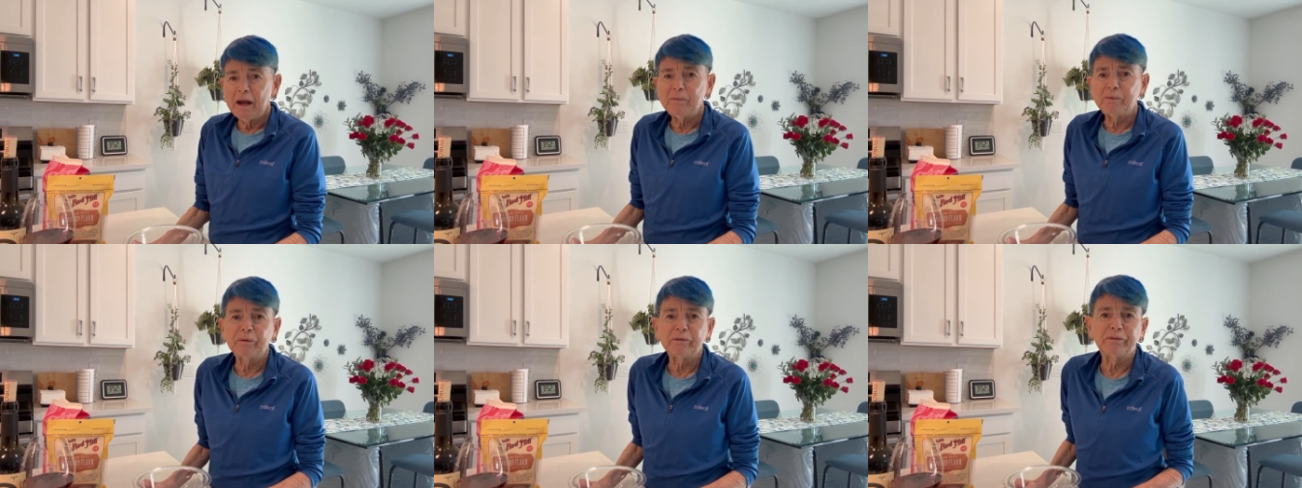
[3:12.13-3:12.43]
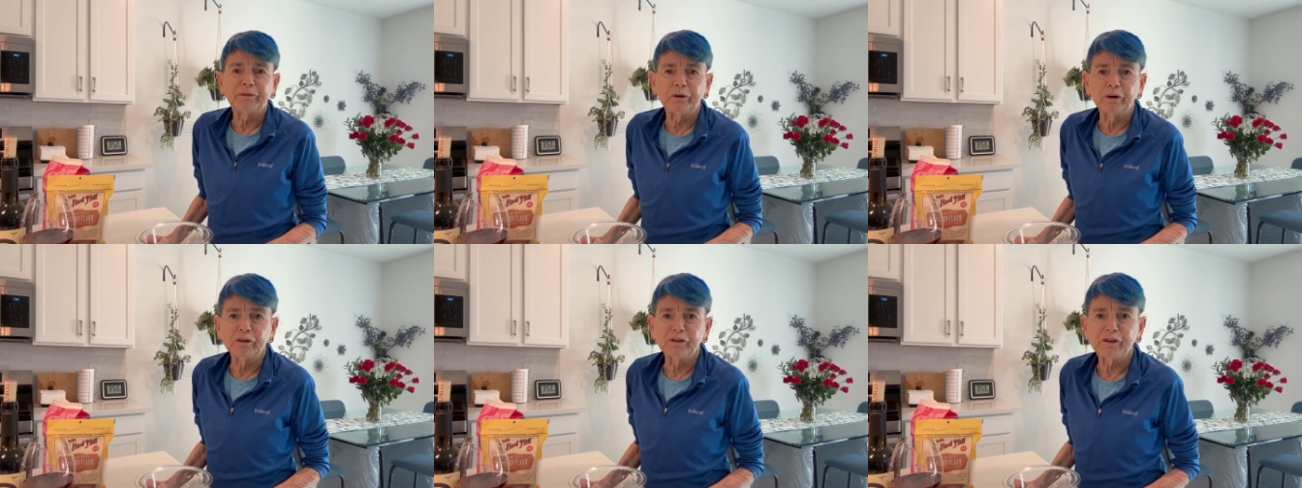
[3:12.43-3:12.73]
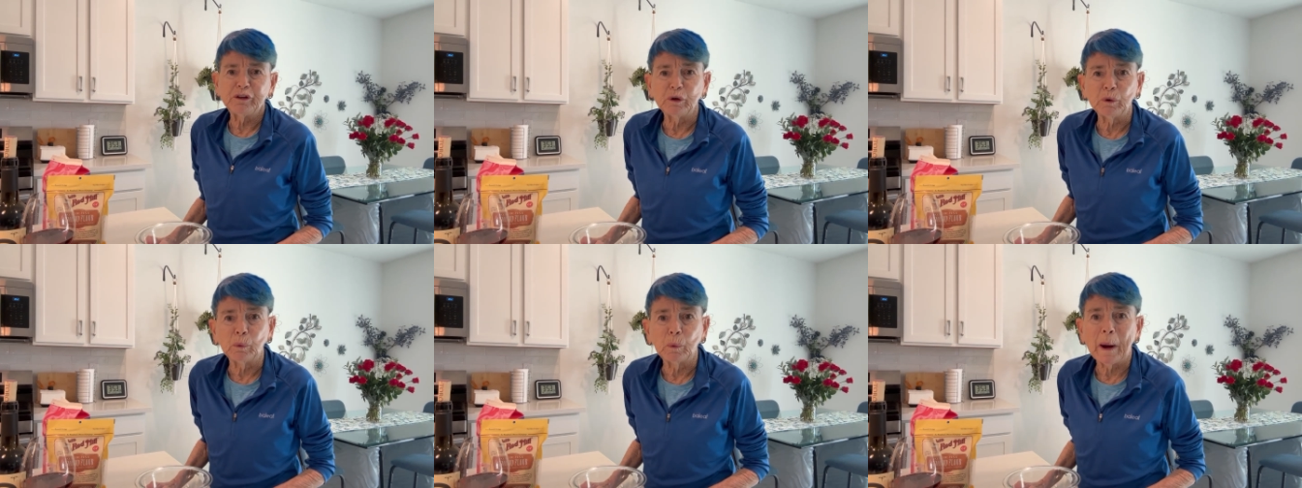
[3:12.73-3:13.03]
prefer
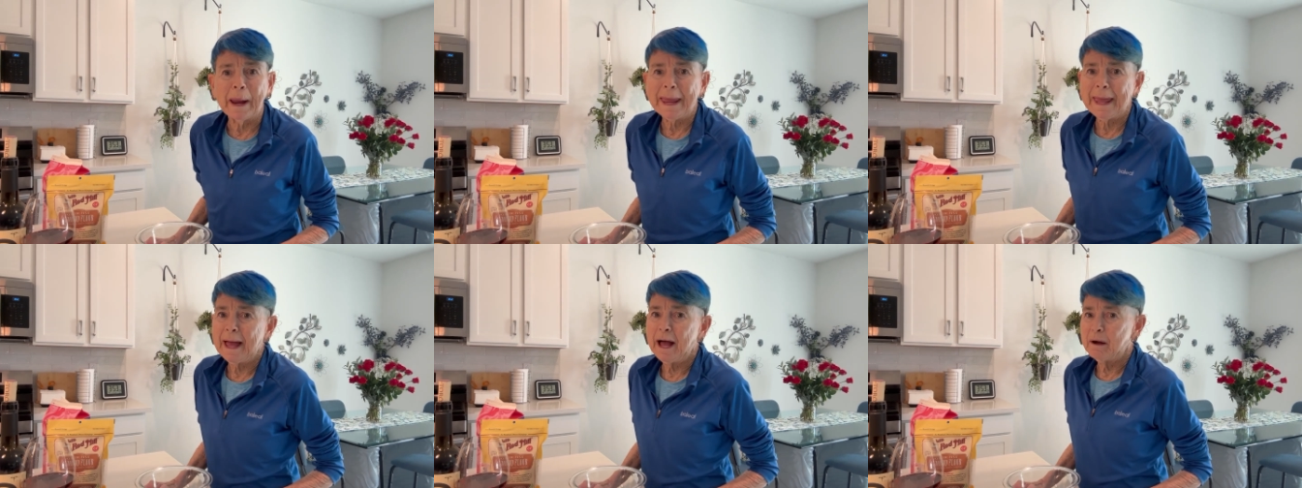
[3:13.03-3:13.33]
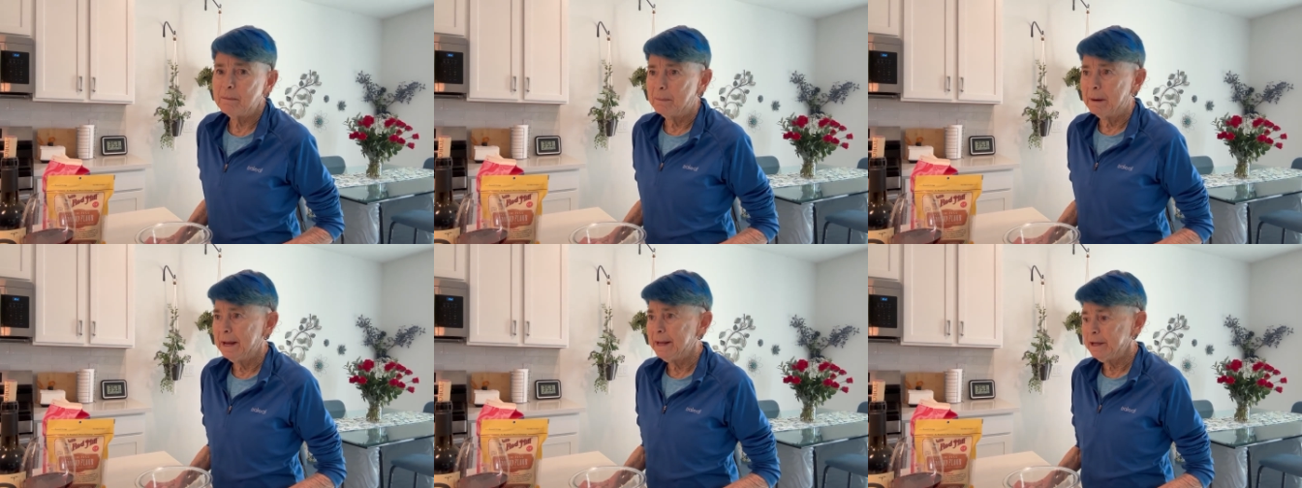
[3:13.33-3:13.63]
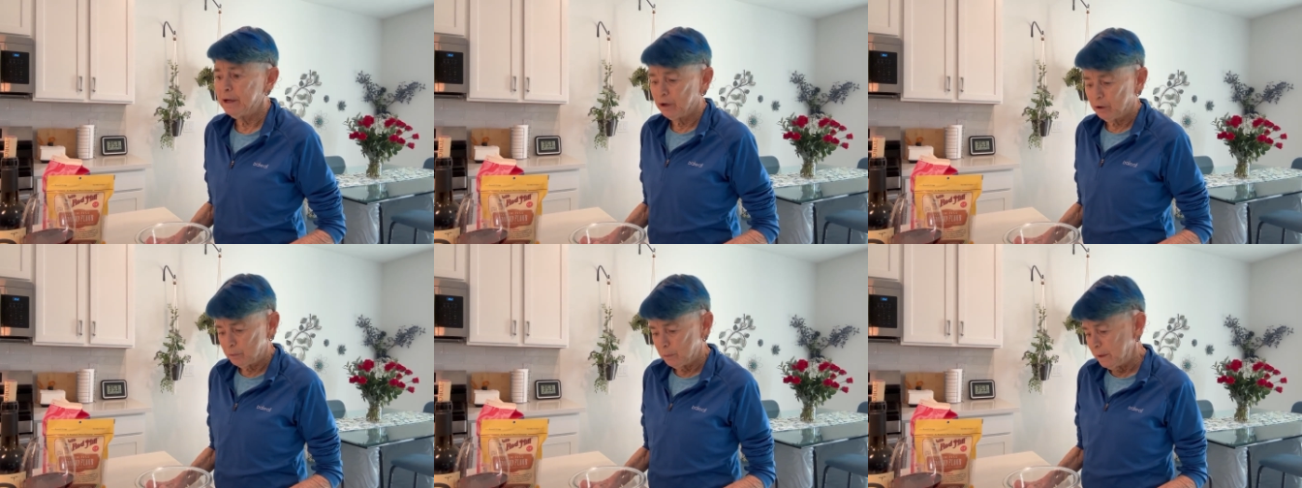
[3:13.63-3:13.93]
to weigh out my
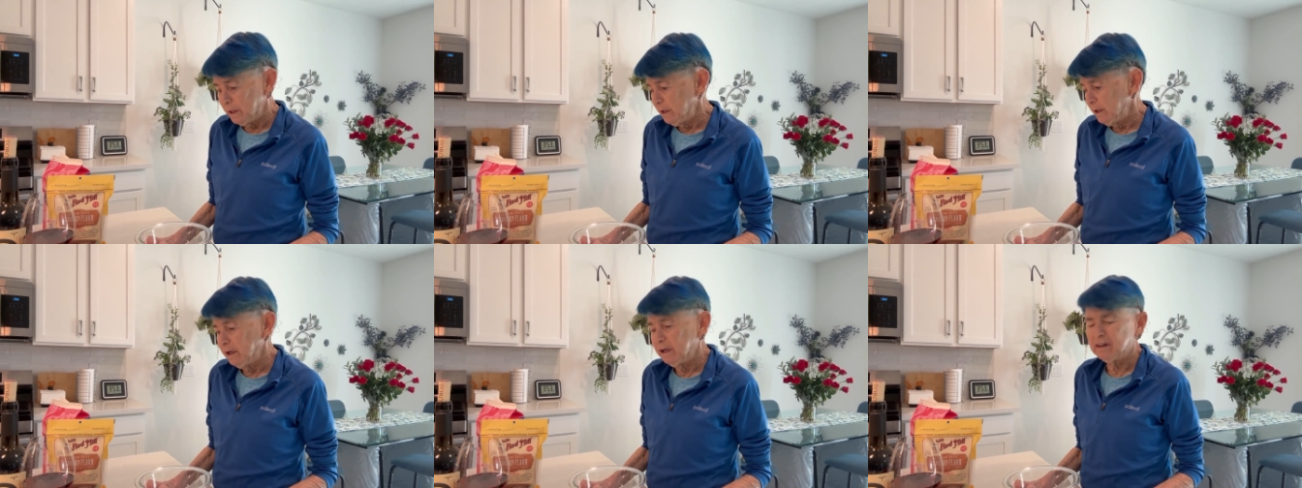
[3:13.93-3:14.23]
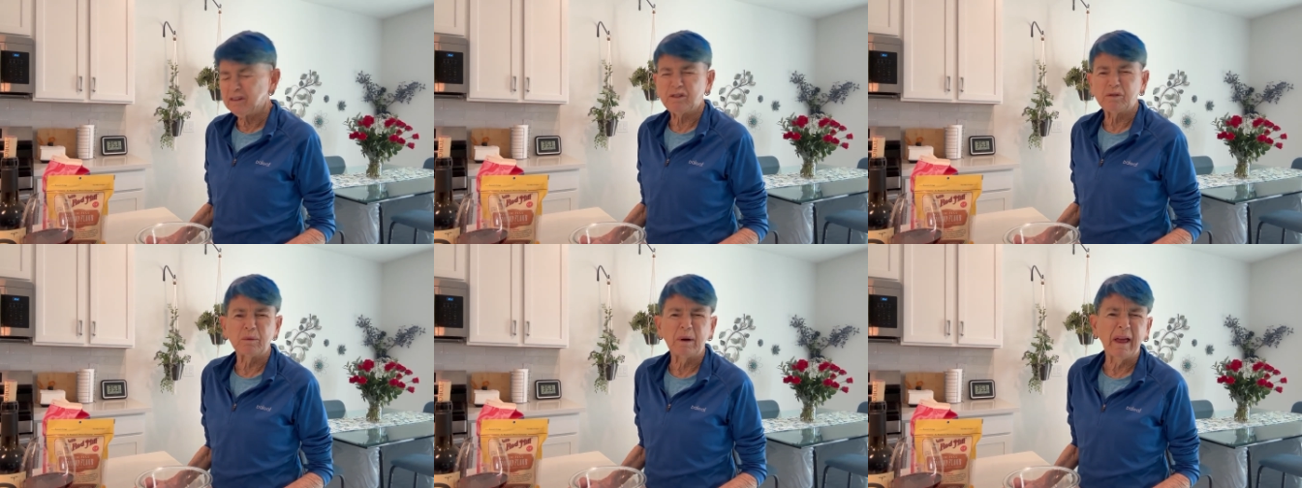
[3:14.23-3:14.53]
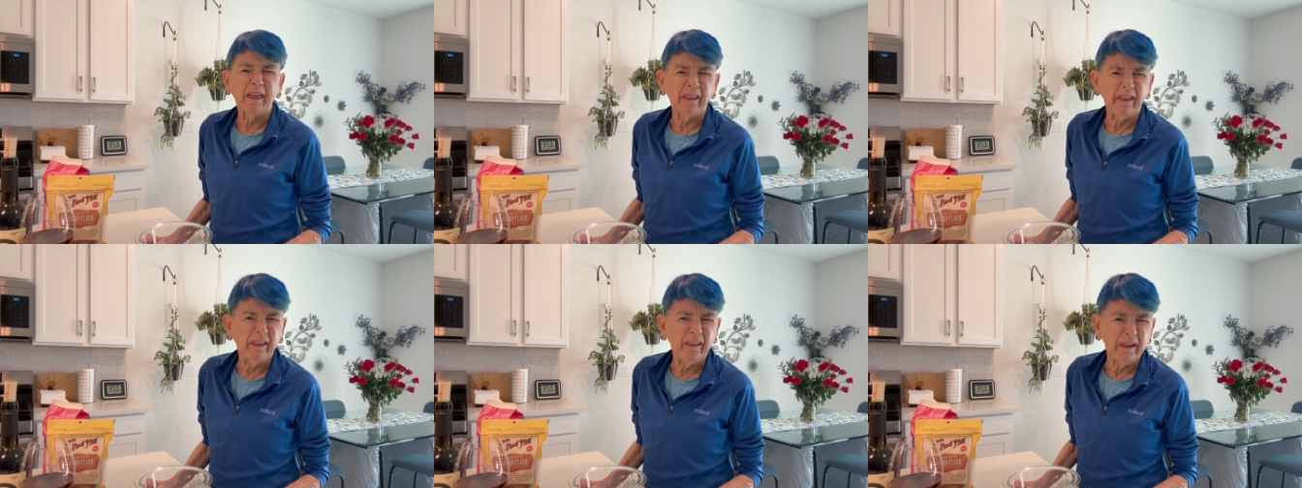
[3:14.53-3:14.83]
ingredients
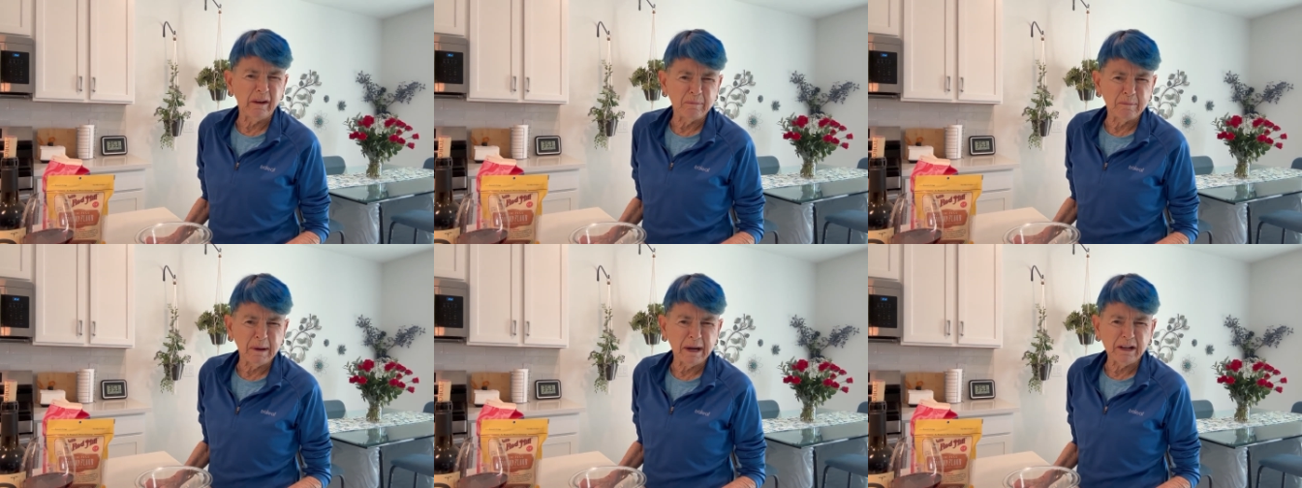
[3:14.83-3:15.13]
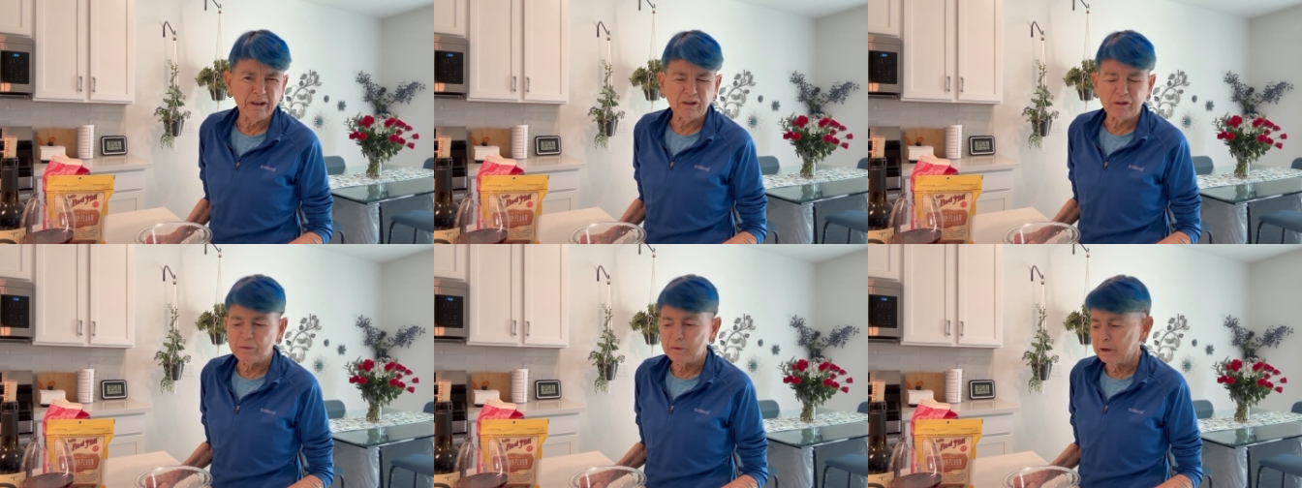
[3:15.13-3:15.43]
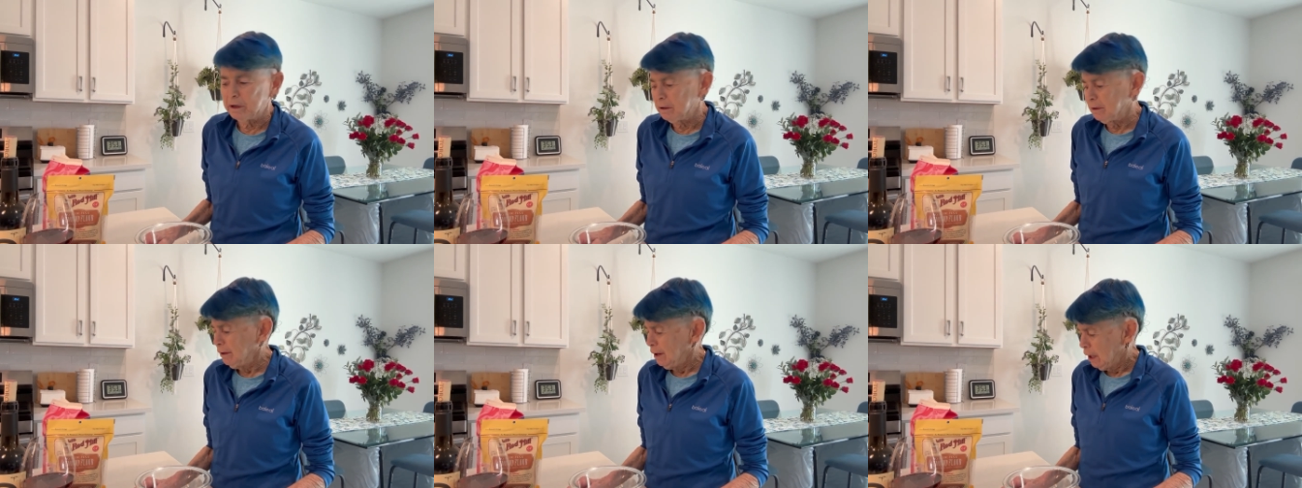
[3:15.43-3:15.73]
rather than
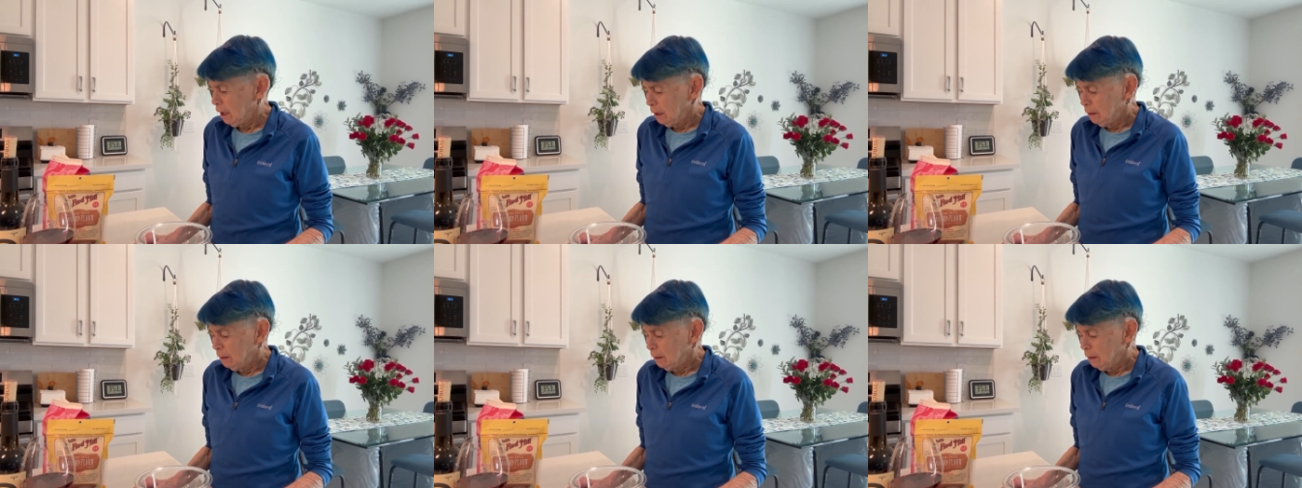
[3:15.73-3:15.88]
measuring